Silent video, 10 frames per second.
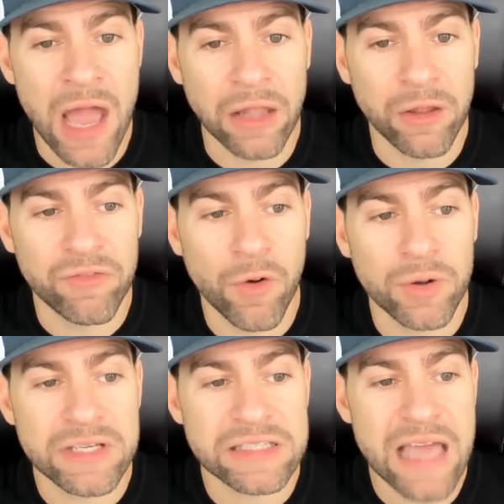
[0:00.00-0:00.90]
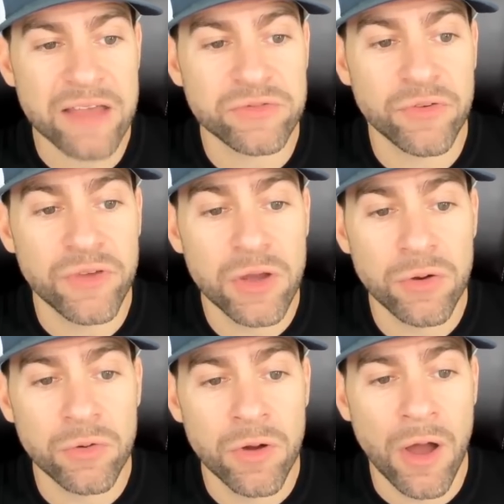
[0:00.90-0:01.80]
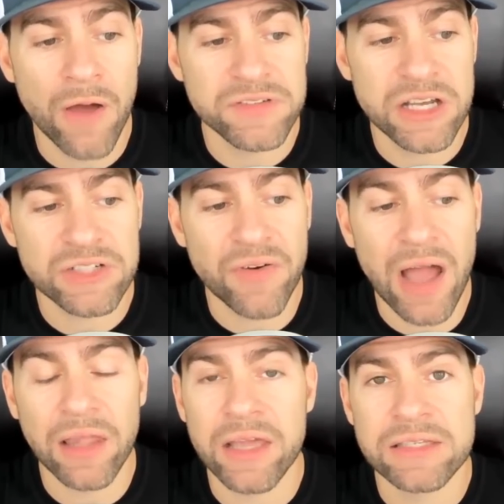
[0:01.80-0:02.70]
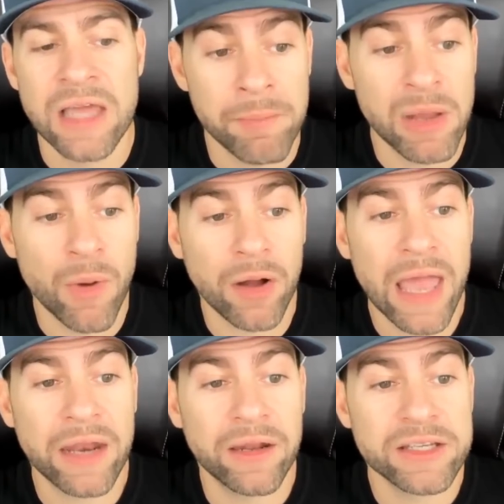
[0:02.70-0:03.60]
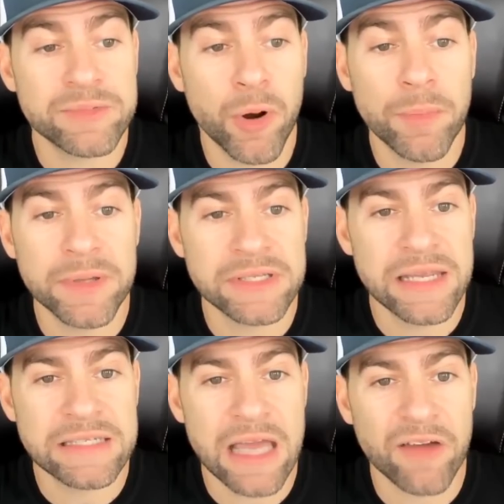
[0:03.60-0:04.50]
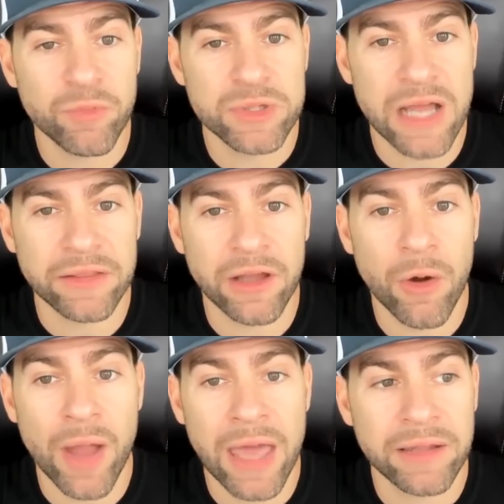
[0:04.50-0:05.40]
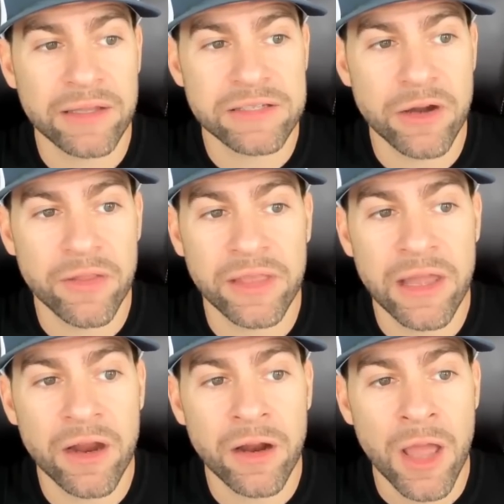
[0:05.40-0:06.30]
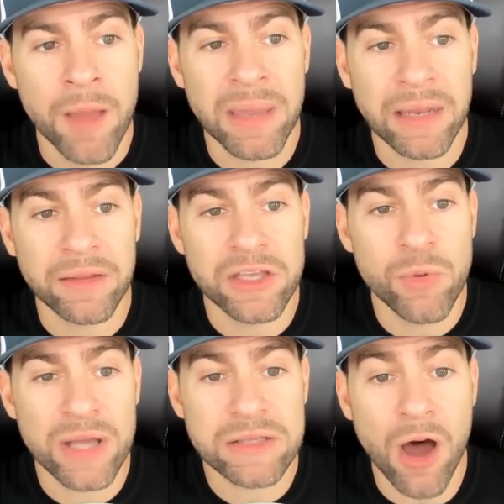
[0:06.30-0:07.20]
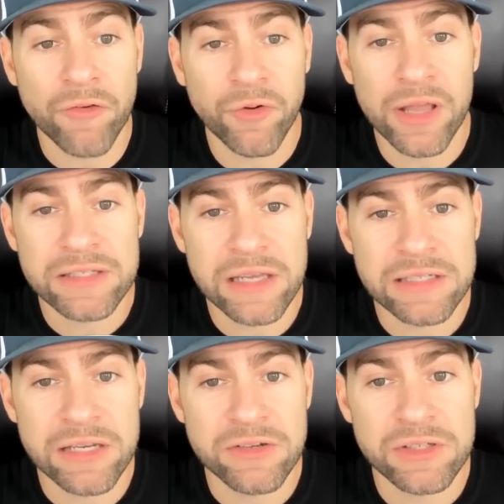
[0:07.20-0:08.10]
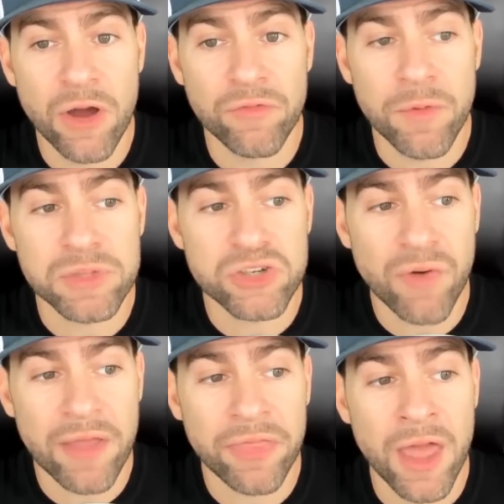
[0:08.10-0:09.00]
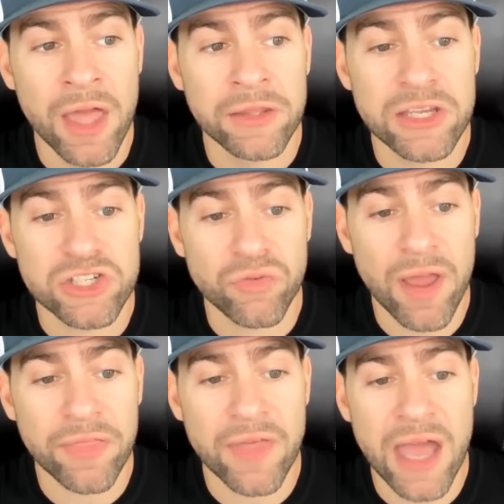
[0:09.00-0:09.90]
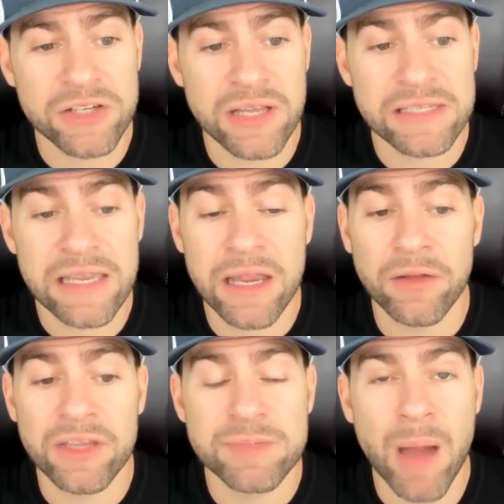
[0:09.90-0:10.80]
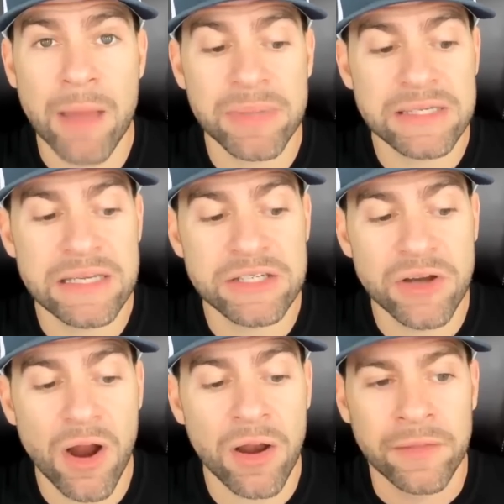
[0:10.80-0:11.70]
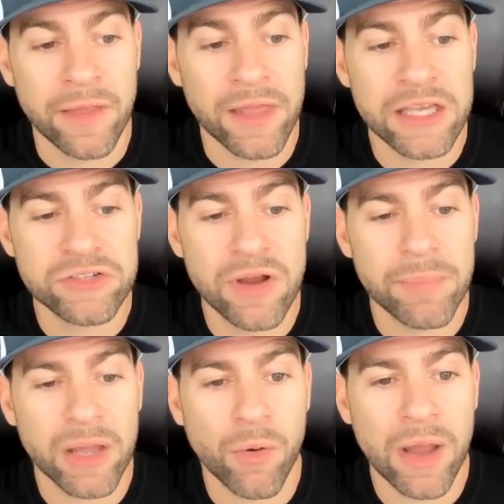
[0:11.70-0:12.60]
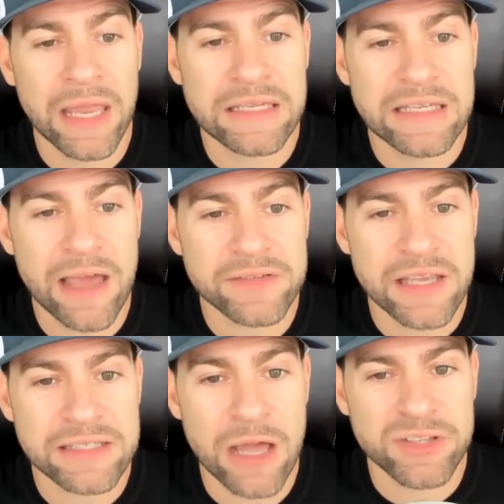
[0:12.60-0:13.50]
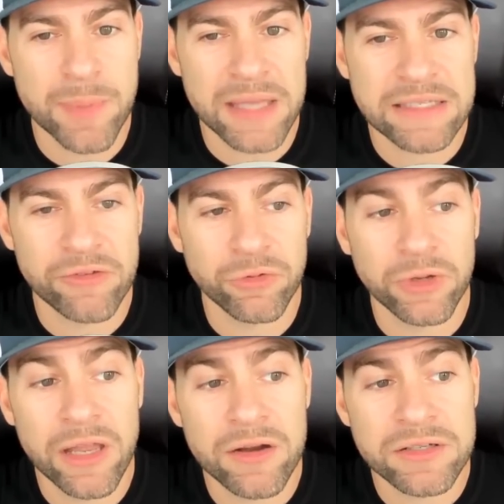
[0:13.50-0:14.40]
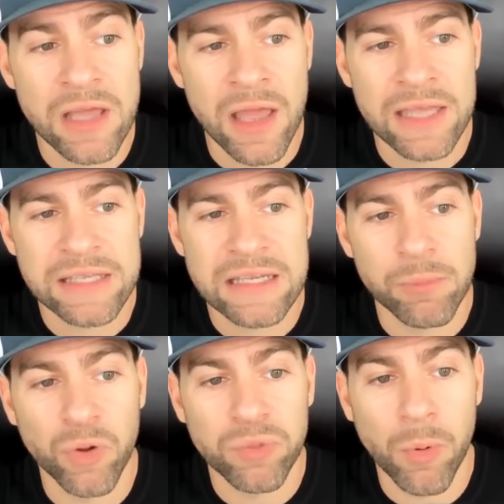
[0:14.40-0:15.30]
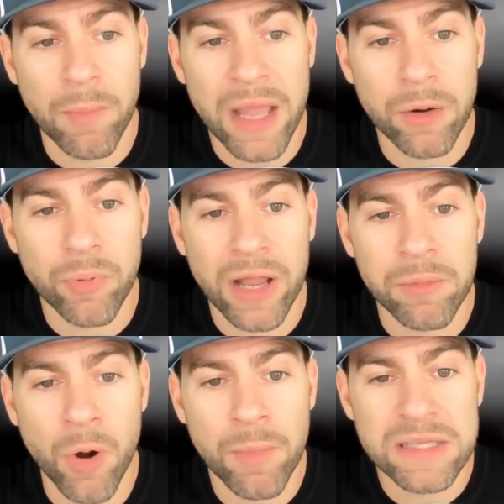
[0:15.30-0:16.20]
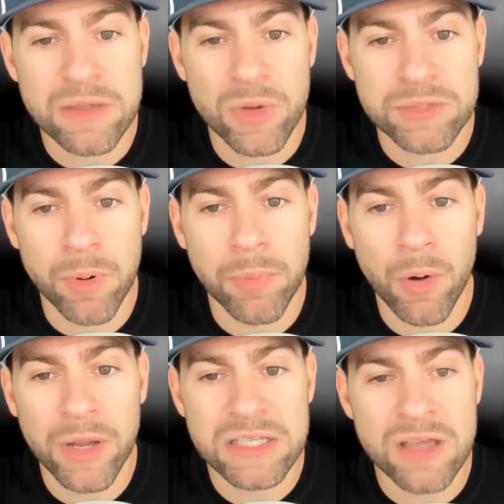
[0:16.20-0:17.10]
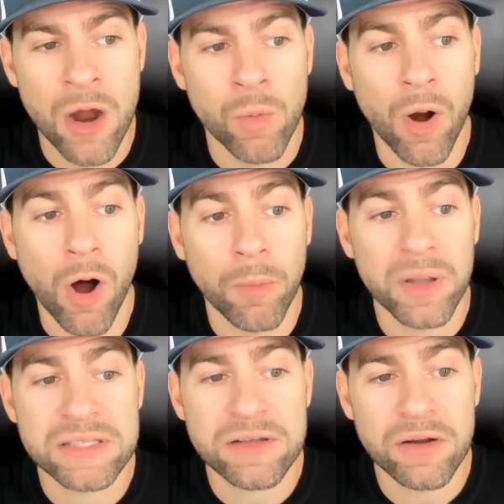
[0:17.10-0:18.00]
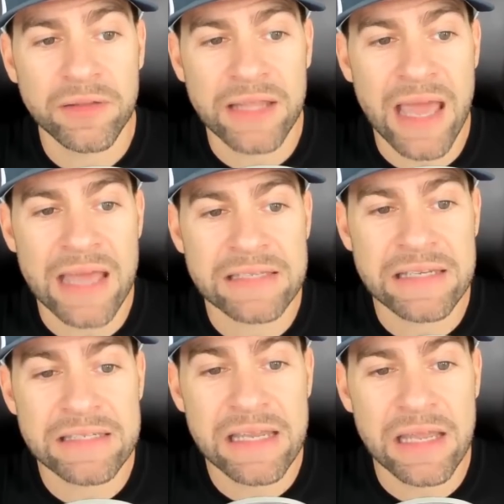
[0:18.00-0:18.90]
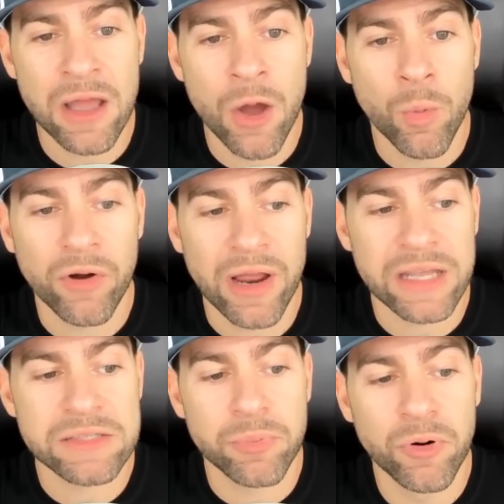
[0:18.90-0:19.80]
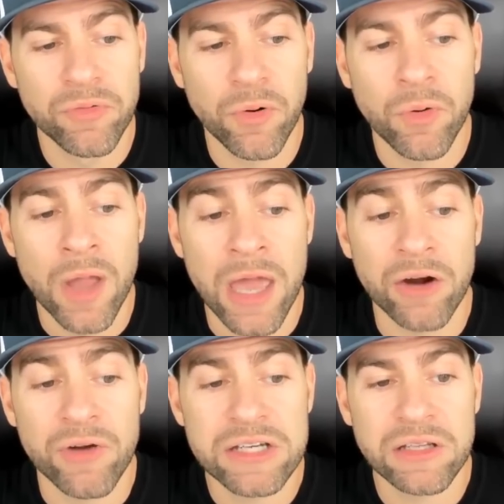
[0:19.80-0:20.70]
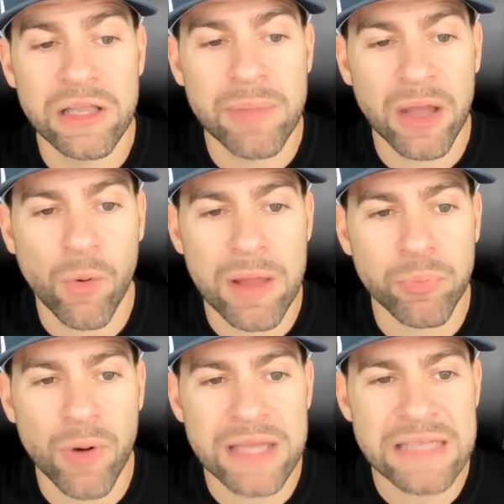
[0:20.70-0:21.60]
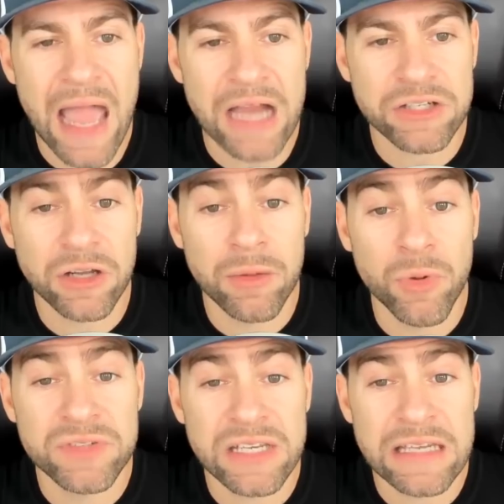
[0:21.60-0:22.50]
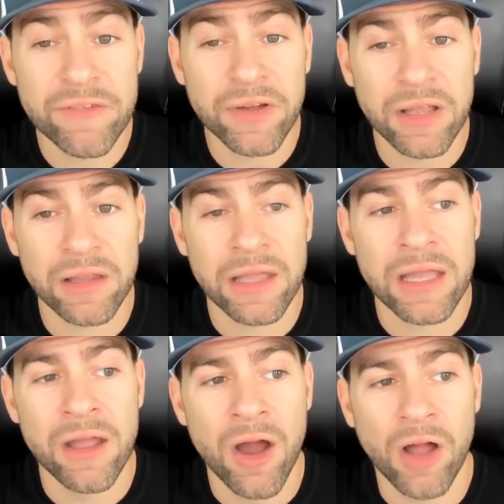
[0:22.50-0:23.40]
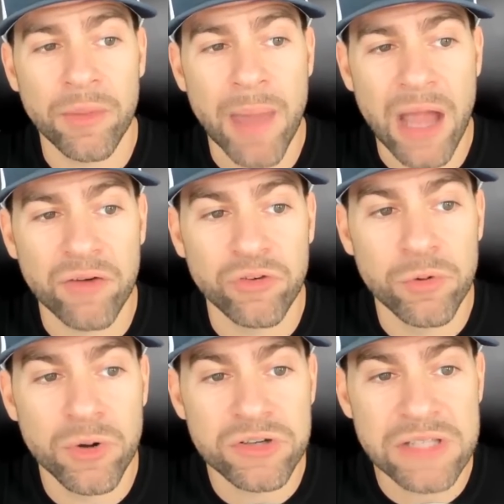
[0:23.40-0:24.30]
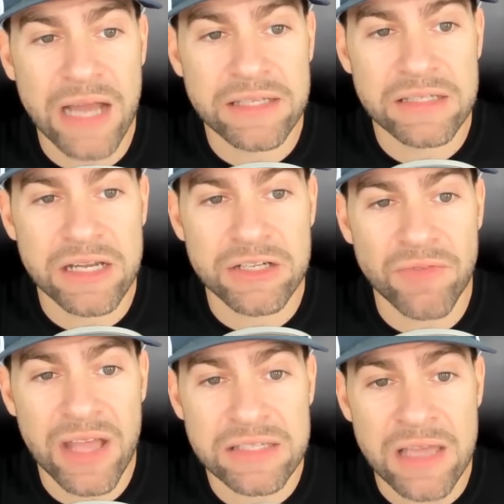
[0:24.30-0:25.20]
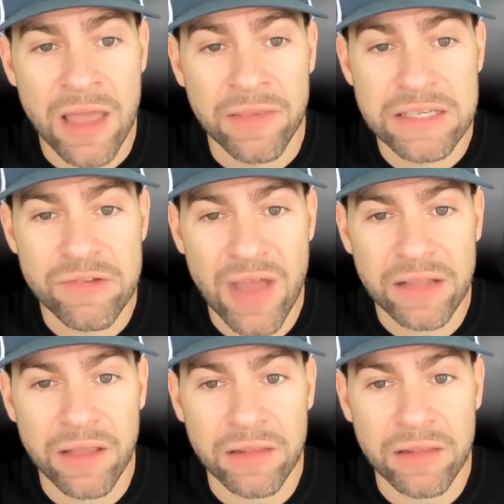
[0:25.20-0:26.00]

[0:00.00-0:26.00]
I look forward to staff's review of such filings. Meanwhile, Canada's Purpose ETF, which got the go ahead at the start of the year, beating the US offerings, continues to go from strength to strength, as you can see here in this buy BT chart. Now, the history of Bitcoin ETFs has now spanned several years and seen multiple make or break moments in which proponents were all but certain that the SEC SEC would grant its approval, and originally Bitcoin price action could move significantly on the back of rumors tied to such events, this effect